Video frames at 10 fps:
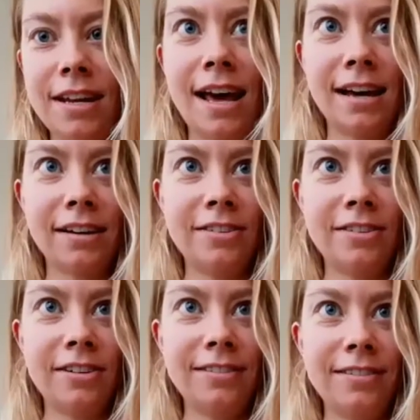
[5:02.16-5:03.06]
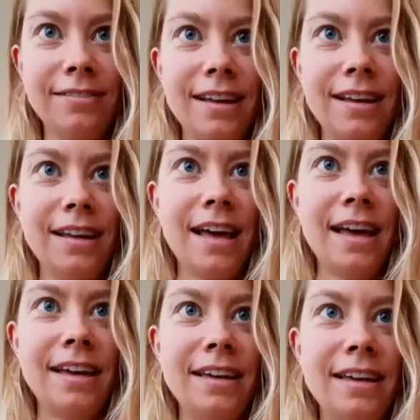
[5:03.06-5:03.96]
an actor,
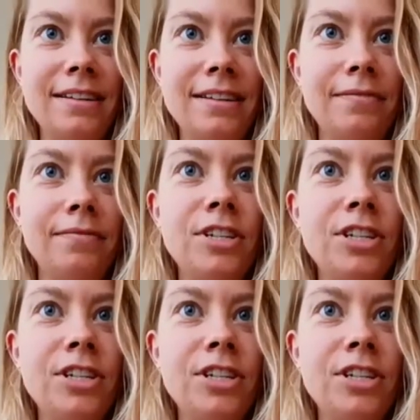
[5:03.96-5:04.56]
and